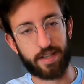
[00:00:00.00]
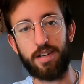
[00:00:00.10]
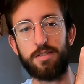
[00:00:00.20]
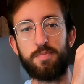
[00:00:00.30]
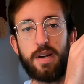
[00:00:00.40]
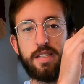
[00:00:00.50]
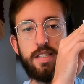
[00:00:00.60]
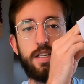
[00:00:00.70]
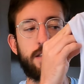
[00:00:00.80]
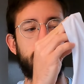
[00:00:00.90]
Here's my
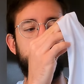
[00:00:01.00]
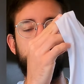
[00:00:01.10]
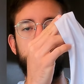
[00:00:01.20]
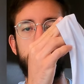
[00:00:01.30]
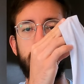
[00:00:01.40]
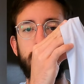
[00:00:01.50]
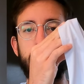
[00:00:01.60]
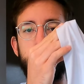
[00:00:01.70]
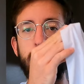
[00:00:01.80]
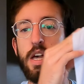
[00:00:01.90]
Zenith Endurance
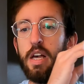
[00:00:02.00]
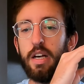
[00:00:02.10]
singlet.